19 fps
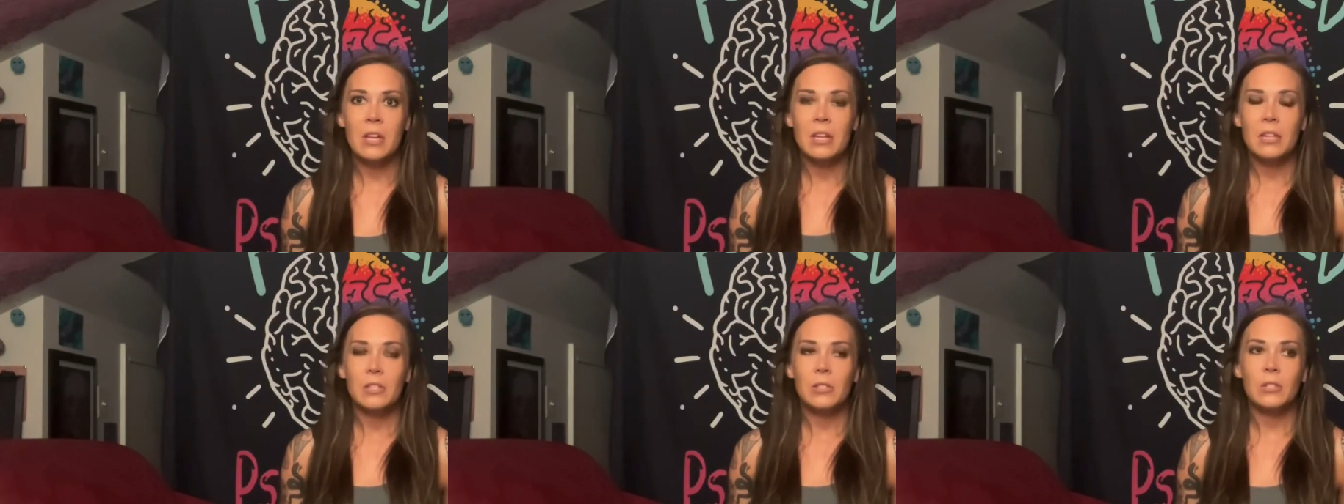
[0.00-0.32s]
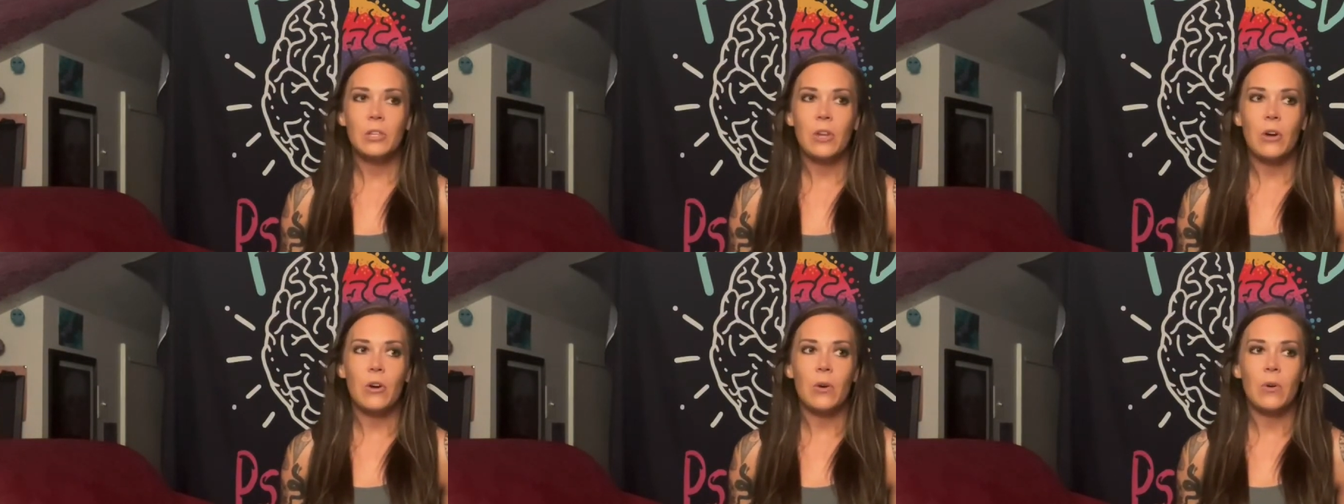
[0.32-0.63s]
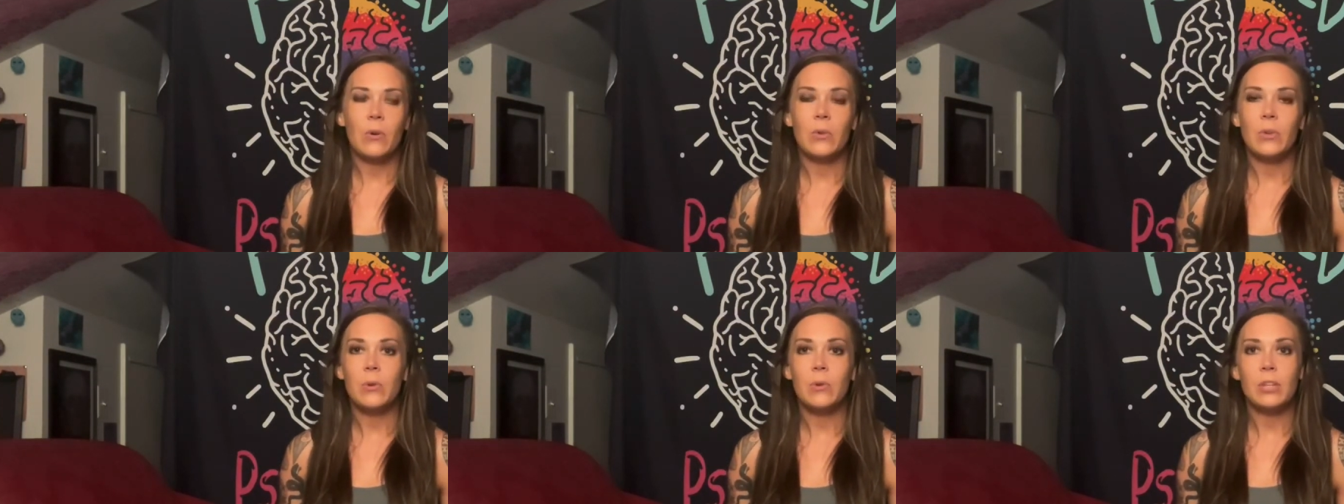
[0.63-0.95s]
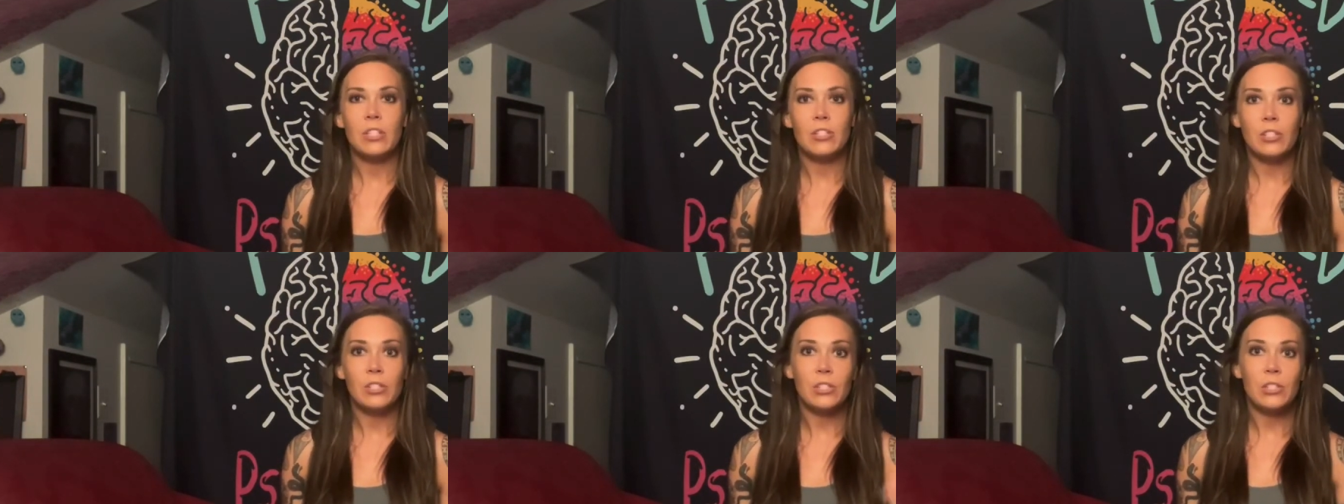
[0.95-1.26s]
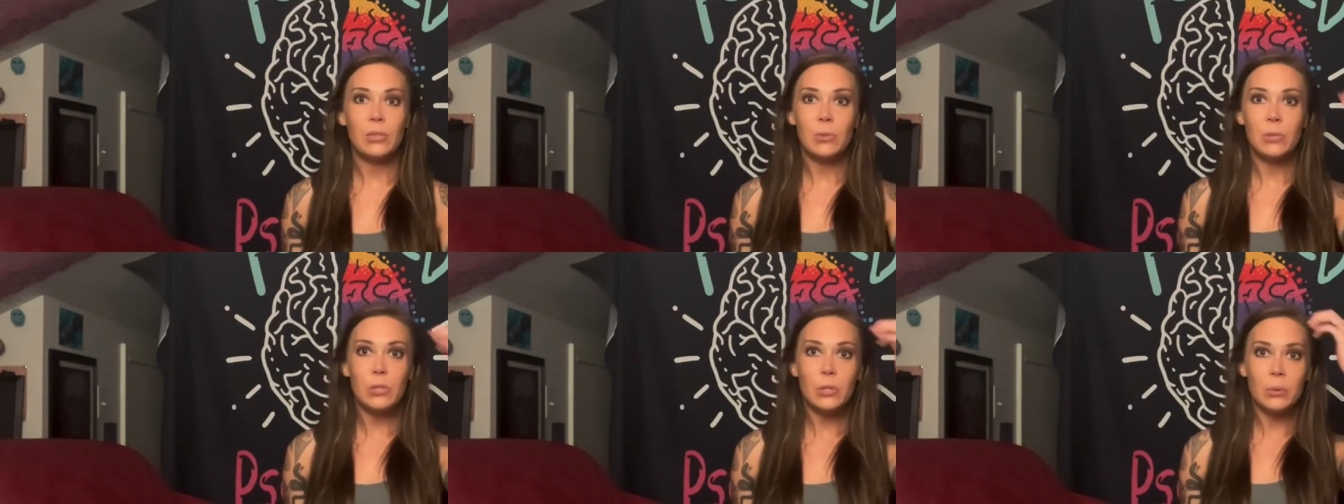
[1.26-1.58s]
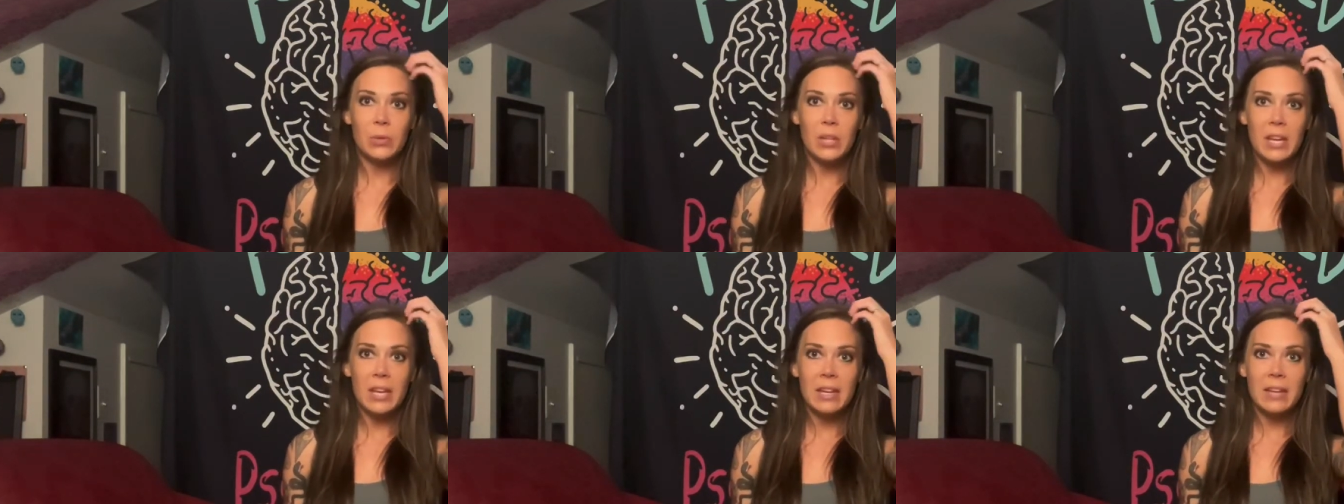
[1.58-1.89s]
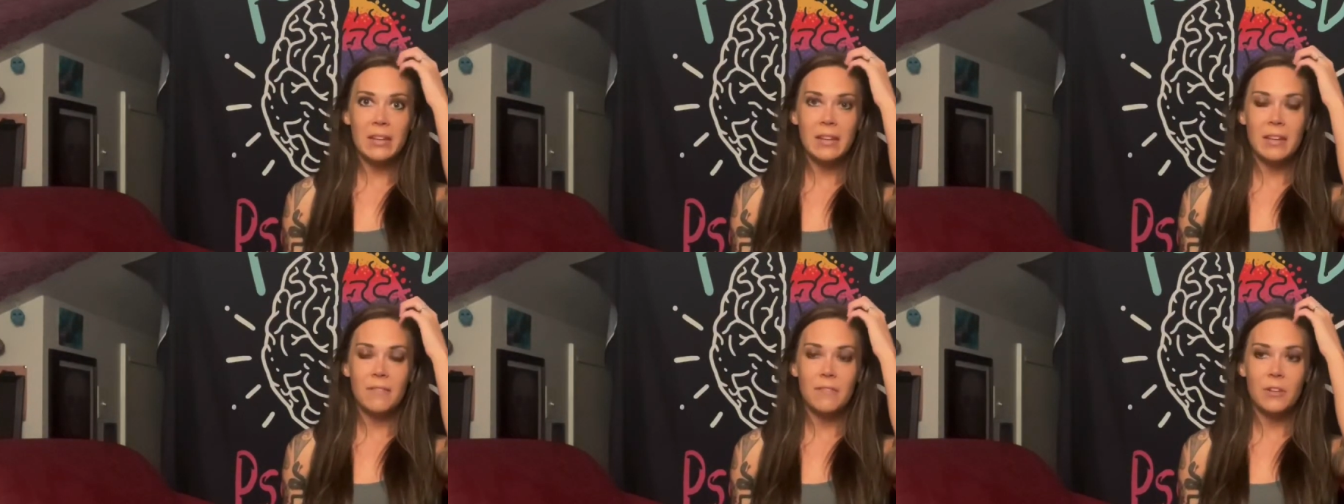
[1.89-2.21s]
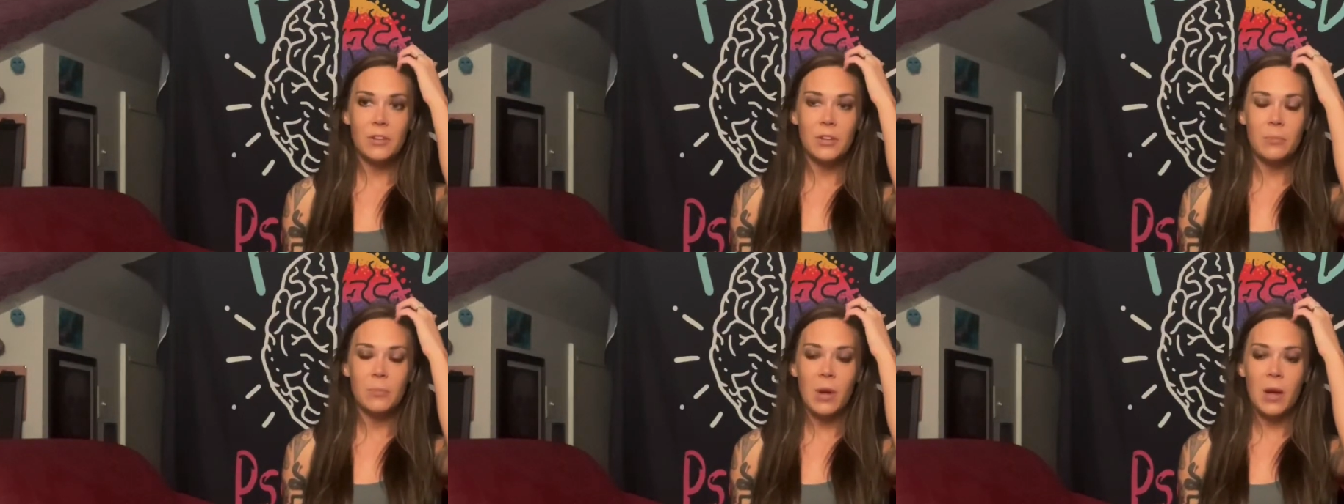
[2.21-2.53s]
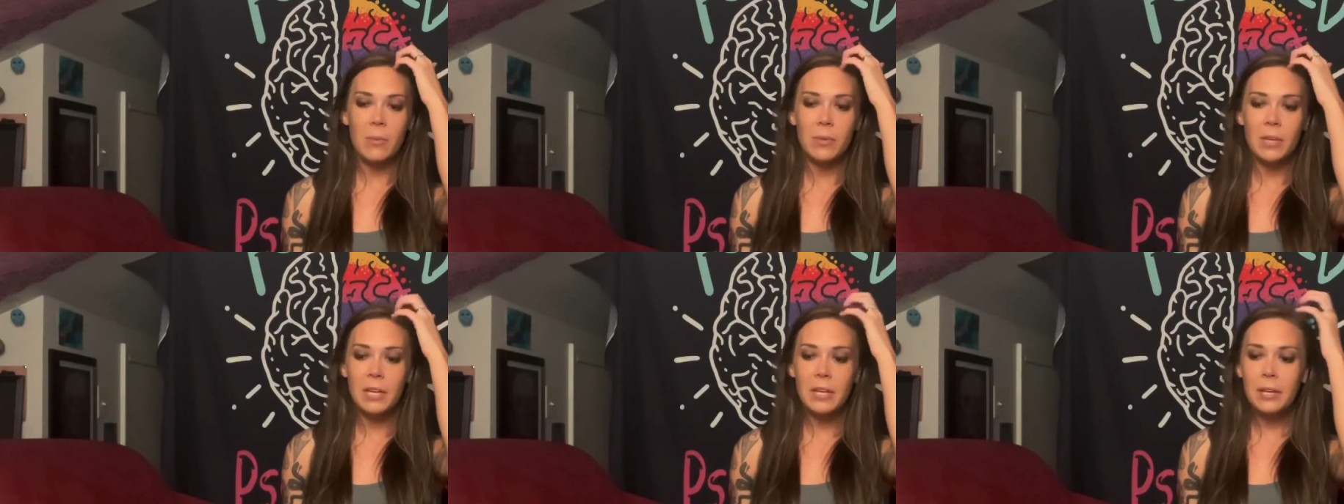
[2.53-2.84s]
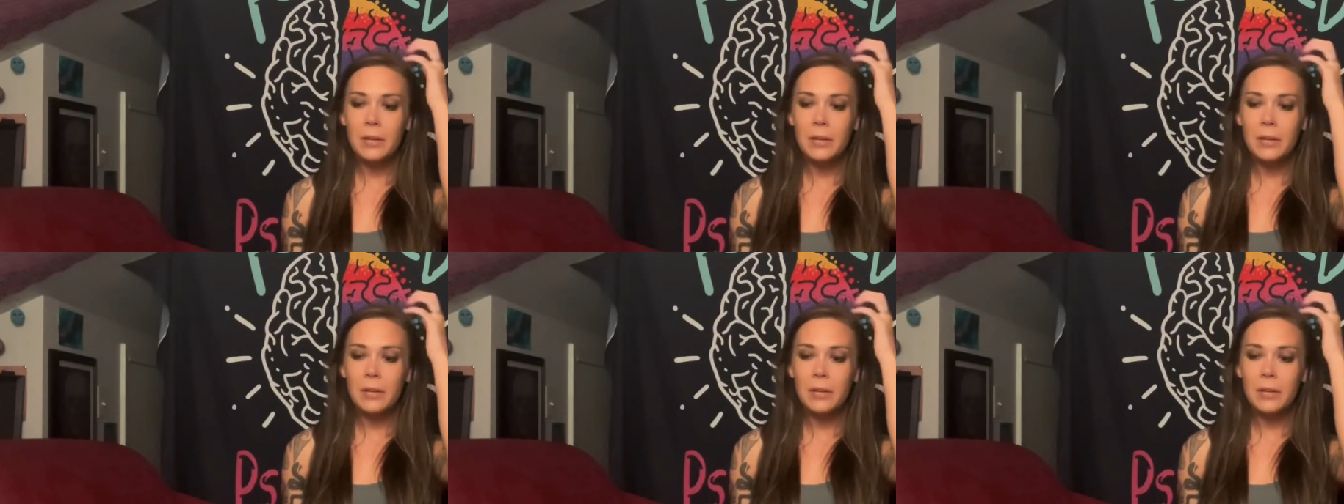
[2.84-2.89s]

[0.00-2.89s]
So you can just use 3 if you're in public,